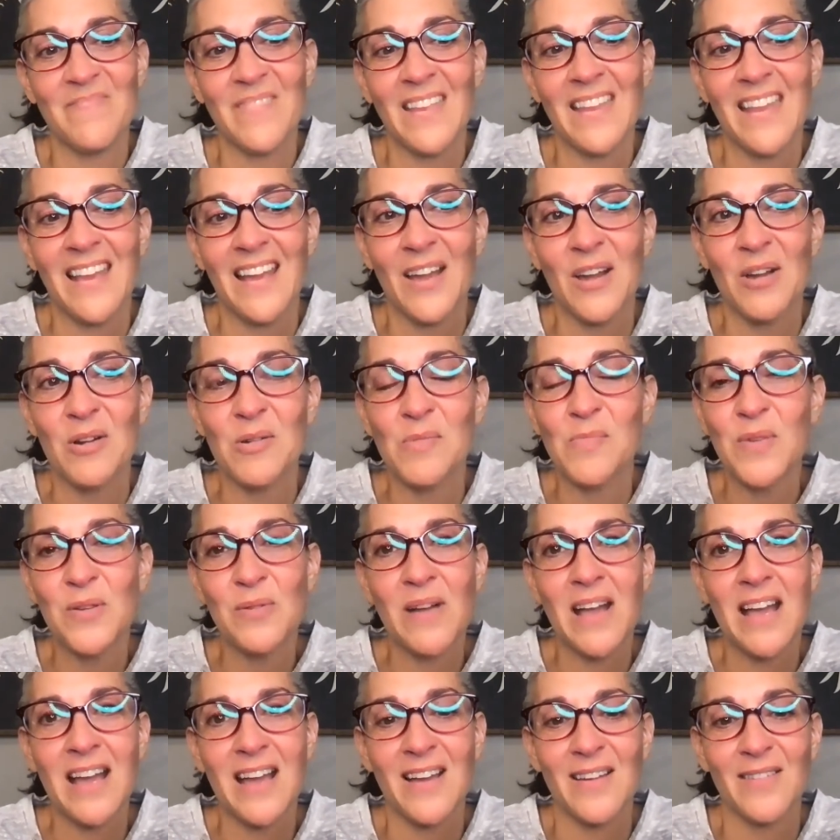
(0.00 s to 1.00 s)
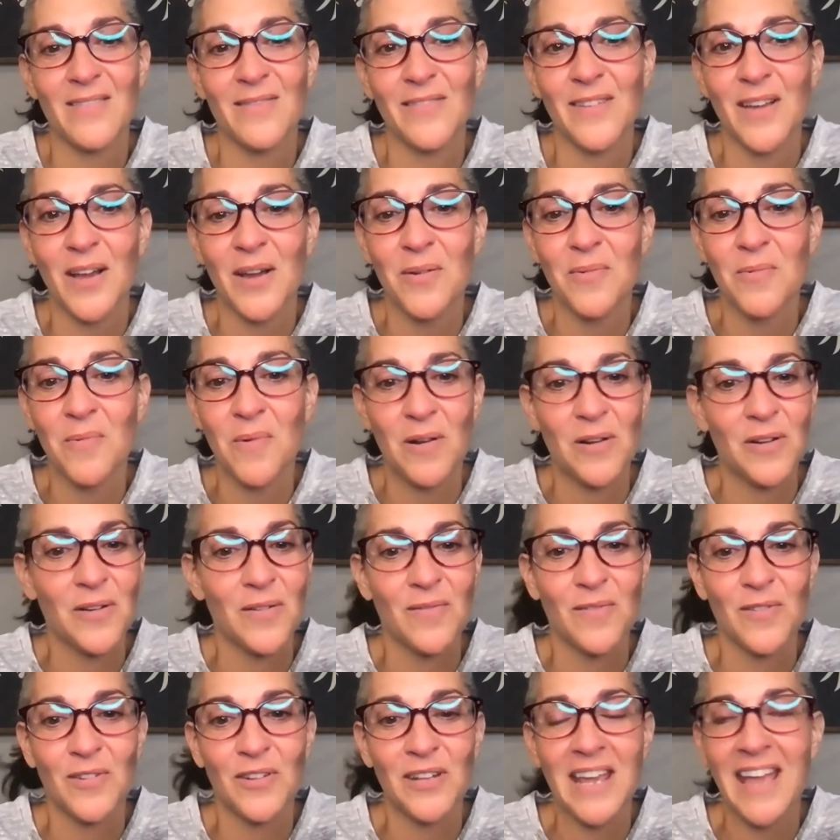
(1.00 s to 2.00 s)
I hope you have a
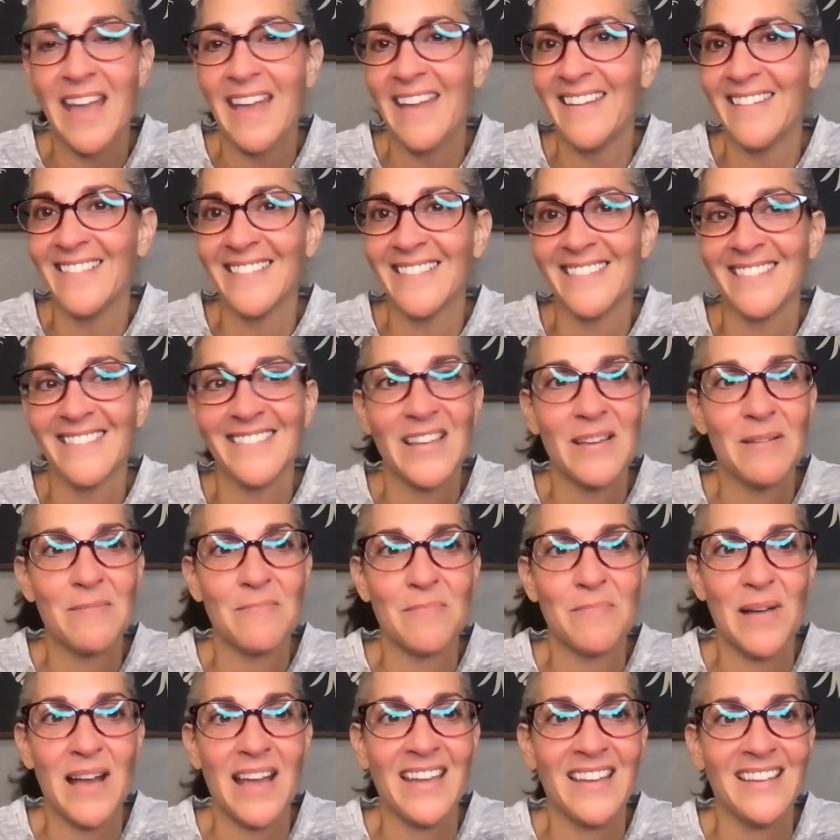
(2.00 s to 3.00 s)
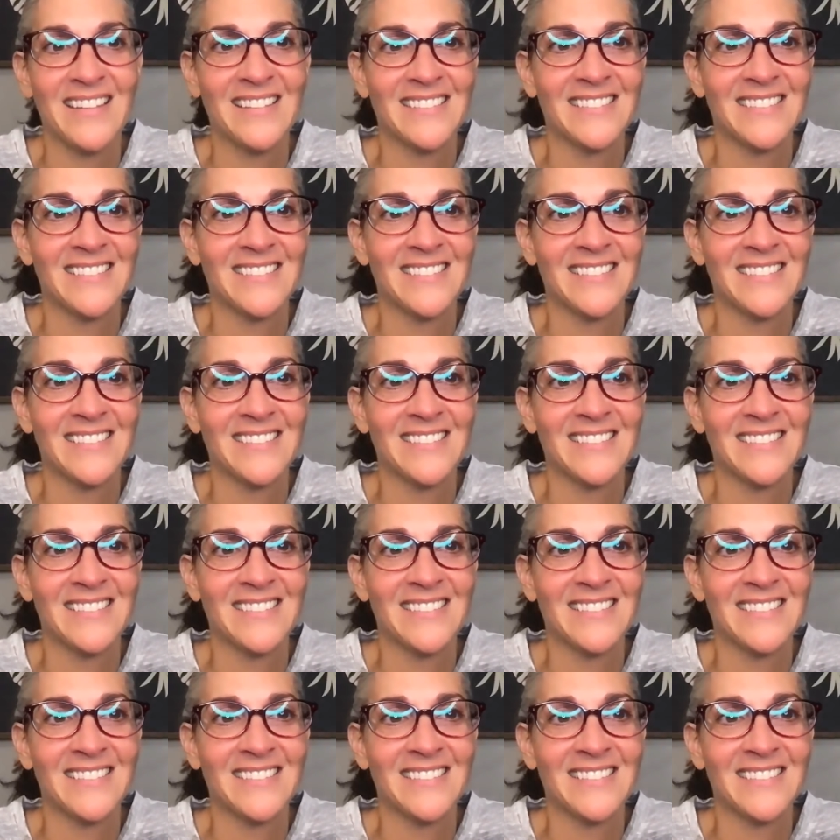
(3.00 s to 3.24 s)
wonderful day. Bye.